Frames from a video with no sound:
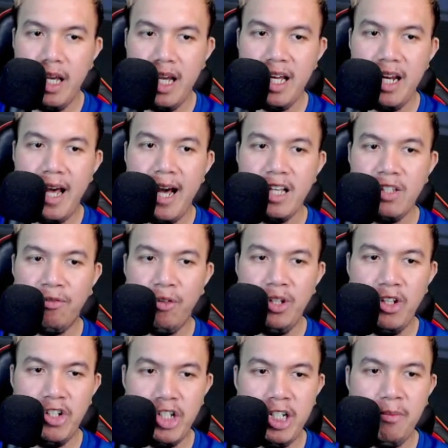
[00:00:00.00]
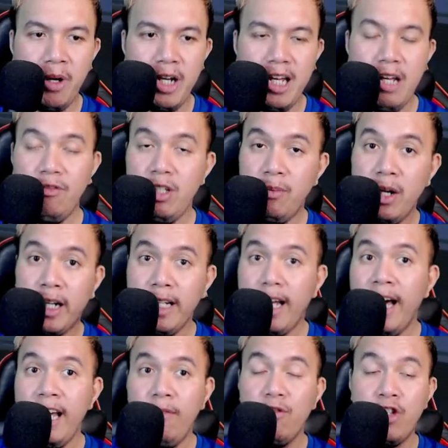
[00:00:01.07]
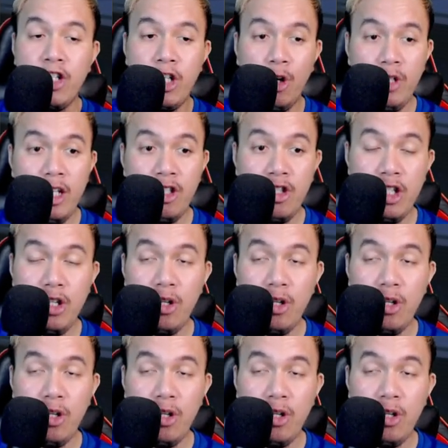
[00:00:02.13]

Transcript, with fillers: And as for the G Mart N F T market, I have shown it to you